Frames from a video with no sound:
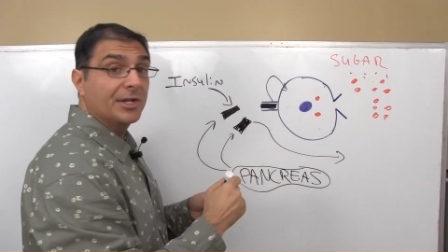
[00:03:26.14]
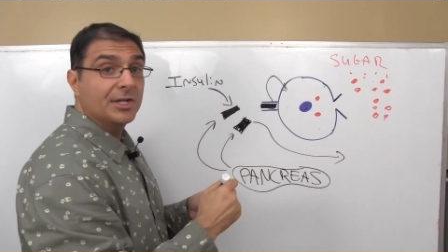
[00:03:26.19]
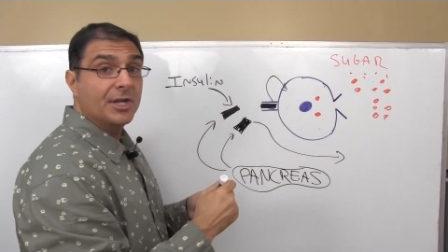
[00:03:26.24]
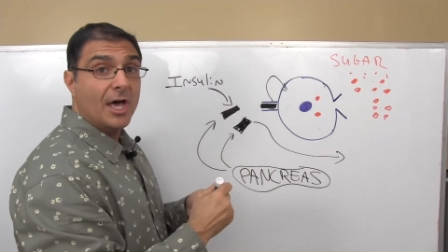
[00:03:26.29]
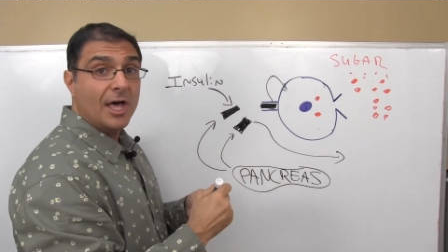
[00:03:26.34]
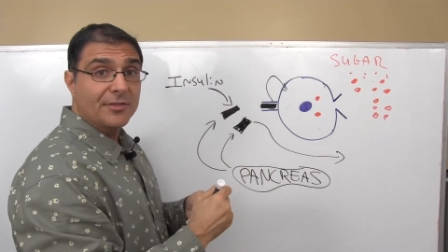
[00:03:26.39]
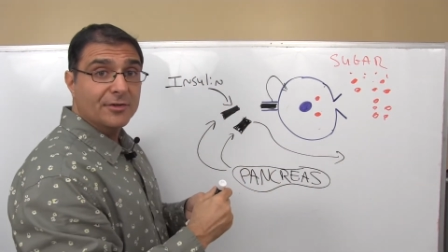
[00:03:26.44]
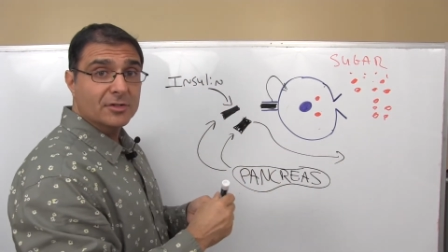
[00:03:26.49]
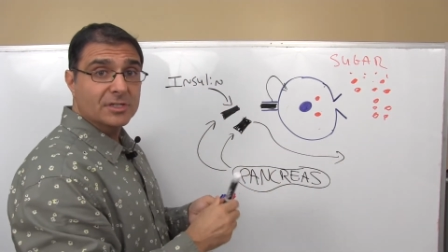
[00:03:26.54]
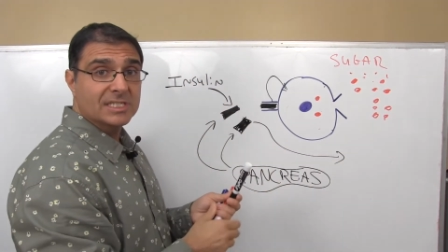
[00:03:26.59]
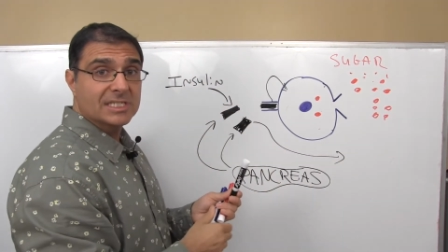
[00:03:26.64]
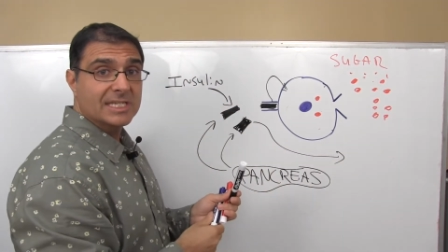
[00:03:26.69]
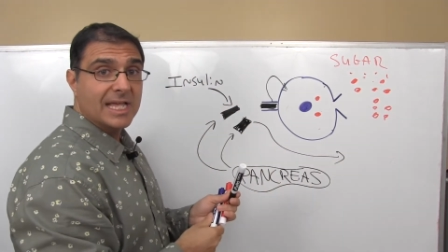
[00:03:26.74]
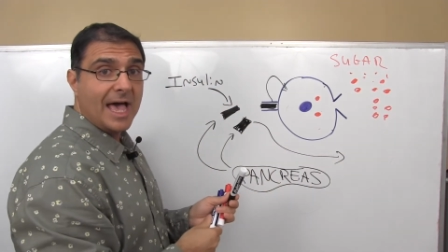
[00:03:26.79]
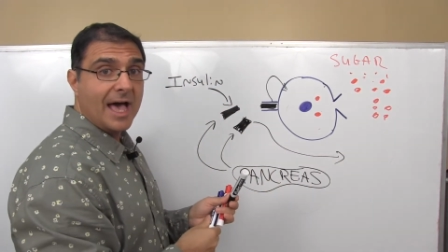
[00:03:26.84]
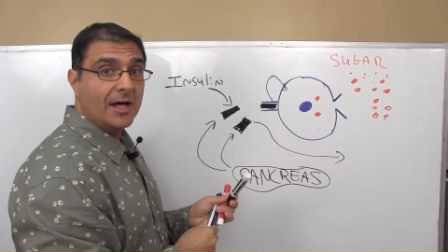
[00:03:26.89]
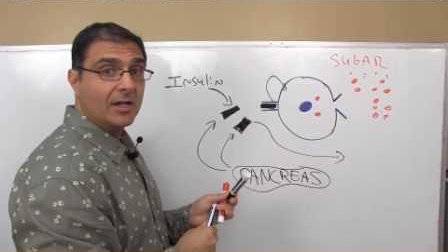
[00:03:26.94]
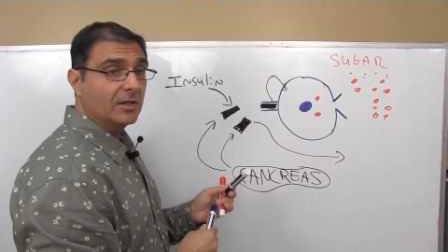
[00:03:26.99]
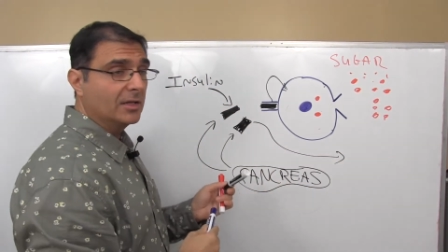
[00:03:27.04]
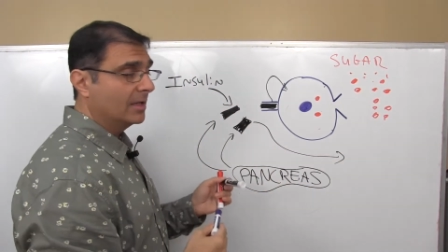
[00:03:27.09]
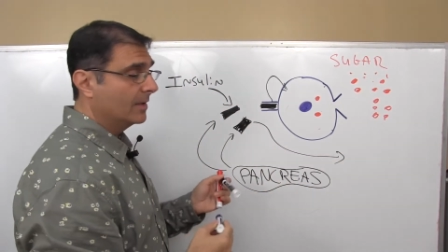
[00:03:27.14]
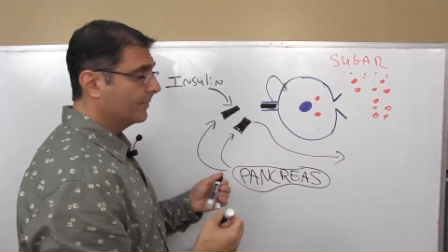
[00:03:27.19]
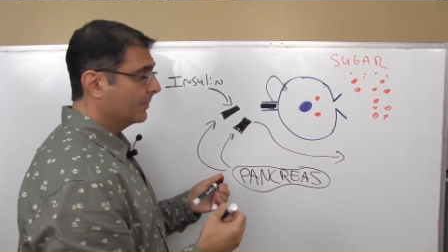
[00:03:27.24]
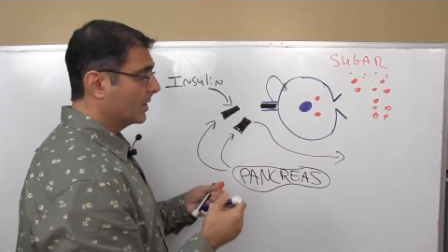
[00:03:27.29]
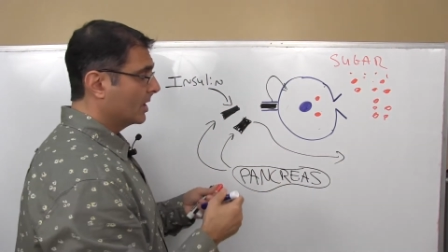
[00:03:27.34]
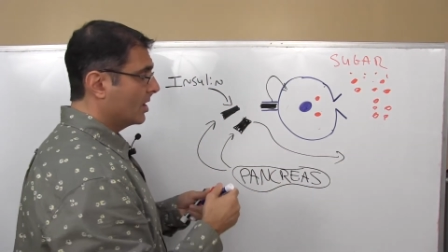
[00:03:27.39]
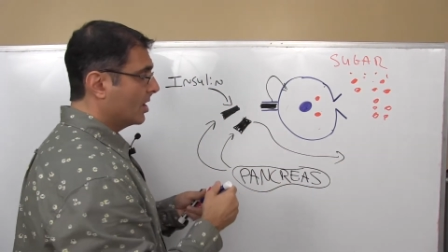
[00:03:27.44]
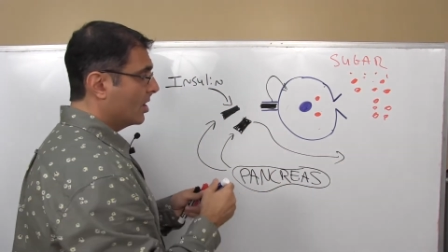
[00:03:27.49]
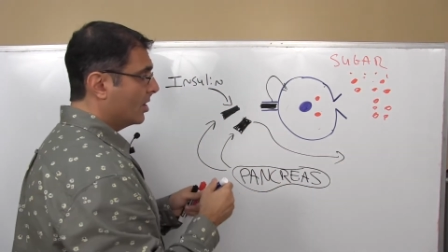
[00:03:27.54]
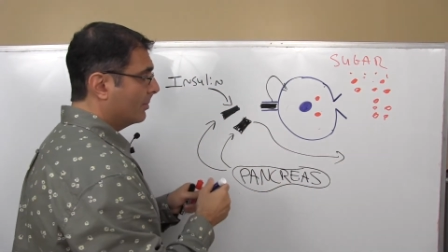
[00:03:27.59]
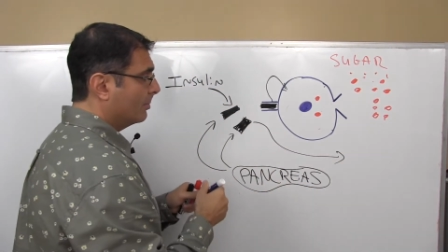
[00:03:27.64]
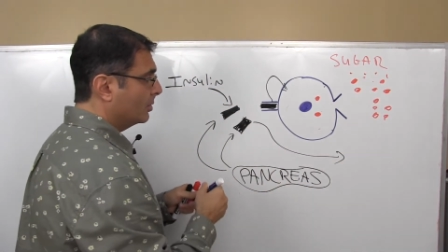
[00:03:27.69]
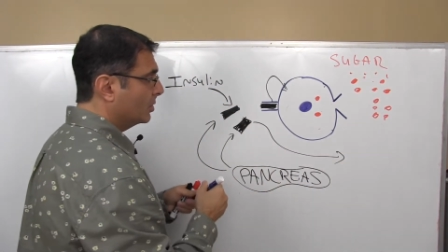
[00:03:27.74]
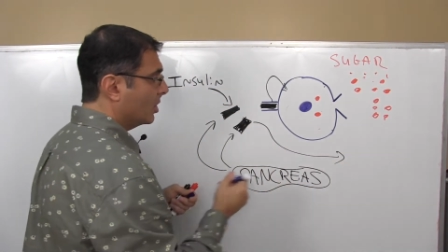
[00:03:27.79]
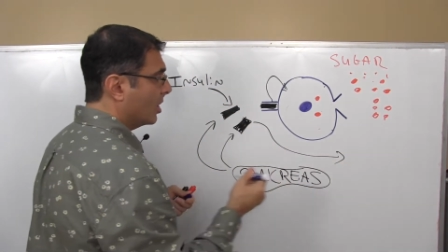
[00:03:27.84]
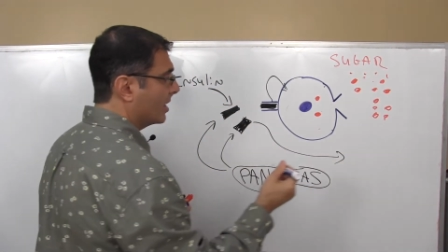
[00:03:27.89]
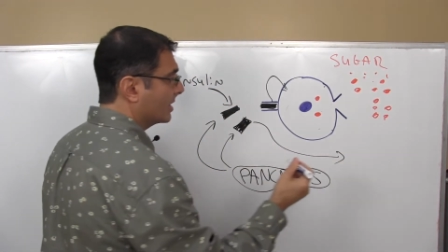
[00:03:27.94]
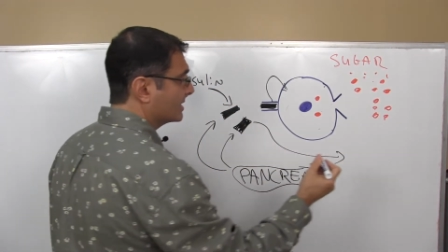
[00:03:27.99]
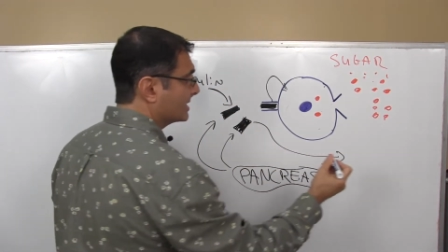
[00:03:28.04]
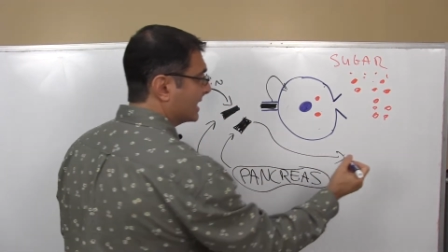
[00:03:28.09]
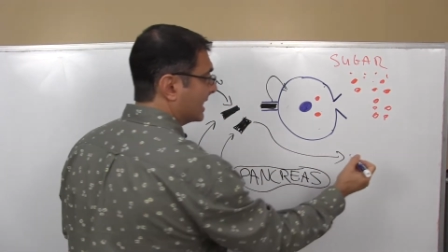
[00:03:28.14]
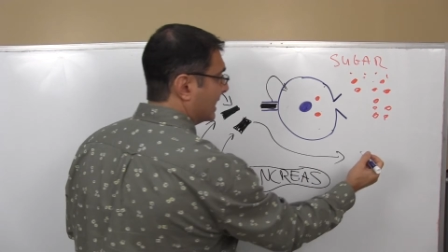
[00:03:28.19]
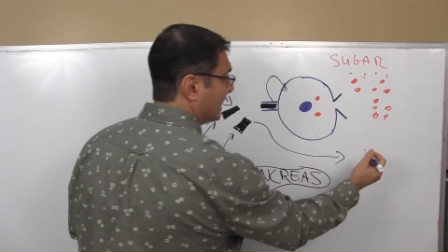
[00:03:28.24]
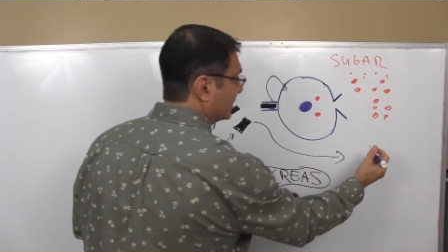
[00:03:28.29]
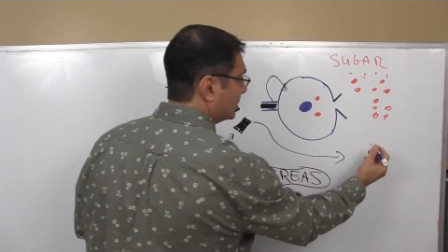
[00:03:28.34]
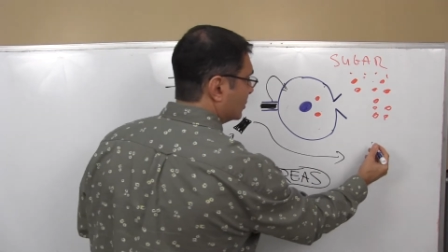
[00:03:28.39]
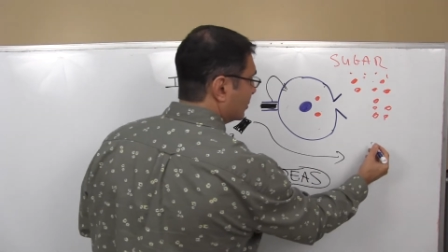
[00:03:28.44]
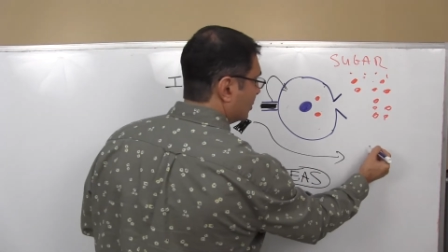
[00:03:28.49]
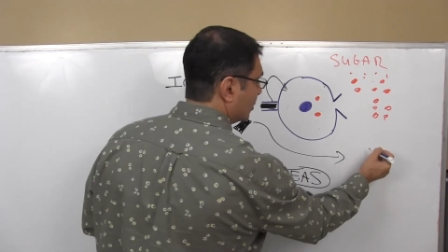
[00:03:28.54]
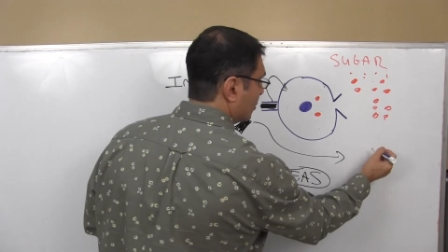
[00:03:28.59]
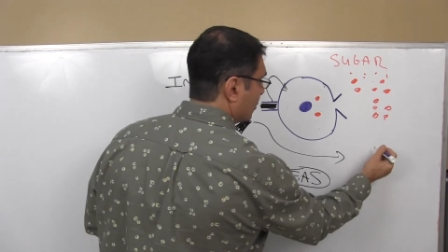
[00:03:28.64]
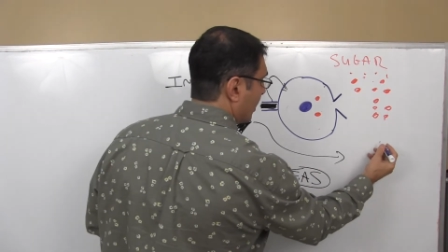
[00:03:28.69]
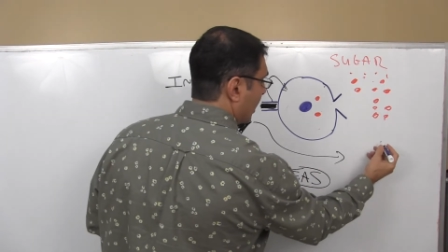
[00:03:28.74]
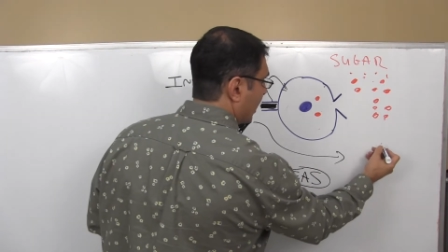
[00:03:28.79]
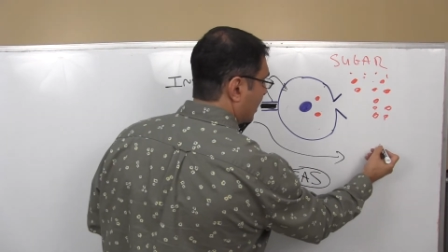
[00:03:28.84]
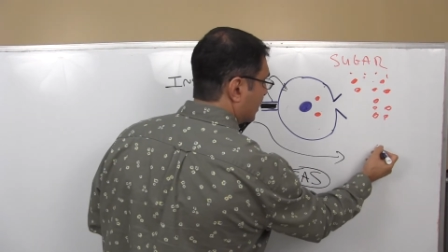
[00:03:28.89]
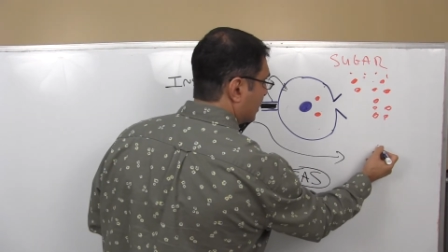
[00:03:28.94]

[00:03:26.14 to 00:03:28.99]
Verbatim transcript: another cell, plugs into